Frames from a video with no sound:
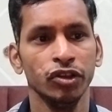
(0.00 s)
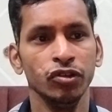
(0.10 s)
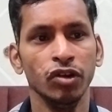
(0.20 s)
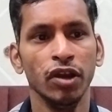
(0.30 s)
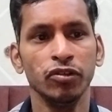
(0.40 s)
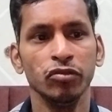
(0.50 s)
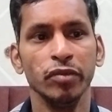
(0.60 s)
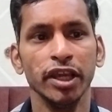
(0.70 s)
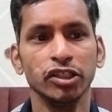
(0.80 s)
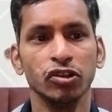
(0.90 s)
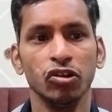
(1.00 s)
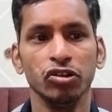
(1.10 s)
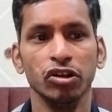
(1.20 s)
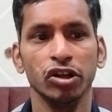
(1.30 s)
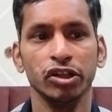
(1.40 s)
you have to make
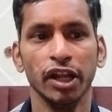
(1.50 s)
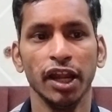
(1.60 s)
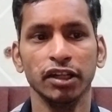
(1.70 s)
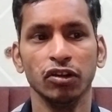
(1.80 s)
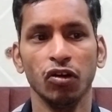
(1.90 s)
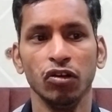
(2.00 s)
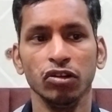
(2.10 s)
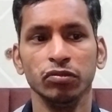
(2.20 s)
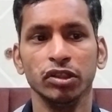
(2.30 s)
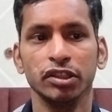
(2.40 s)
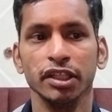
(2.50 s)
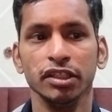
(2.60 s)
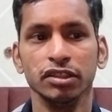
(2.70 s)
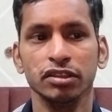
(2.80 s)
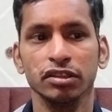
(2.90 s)
sure that all of the
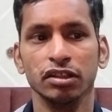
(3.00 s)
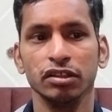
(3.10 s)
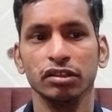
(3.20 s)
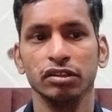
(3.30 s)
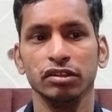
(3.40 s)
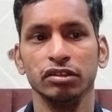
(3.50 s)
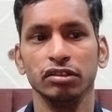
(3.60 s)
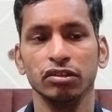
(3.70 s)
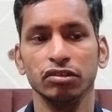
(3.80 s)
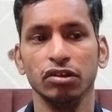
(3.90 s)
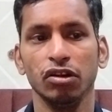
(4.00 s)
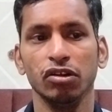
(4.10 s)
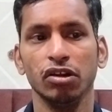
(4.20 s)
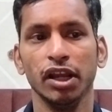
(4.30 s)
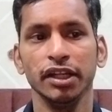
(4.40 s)
things
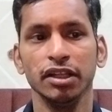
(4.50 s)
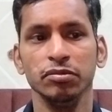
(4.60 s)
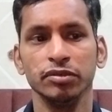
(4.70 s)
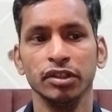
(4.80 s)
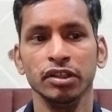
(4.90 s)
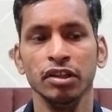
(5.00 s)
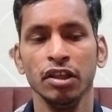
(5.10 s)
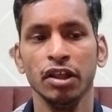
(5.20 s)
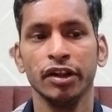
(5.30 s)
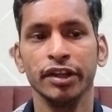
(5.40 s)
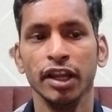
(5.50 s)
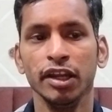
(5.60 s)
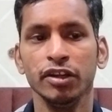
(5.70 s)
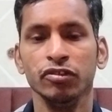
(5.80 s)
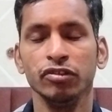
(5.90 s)
items
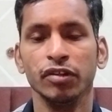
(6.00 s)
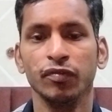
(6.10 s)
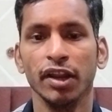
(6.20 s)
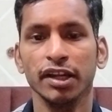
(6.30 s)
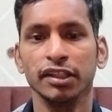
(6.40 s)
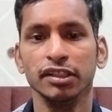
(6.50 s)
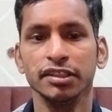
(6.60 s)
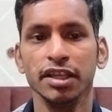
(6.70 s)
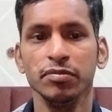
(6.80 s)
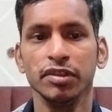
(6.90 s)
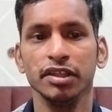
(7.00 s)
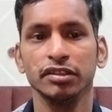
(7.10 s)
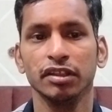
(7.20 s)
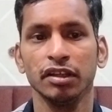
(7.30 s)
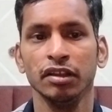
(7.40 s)
really do reflect the same things.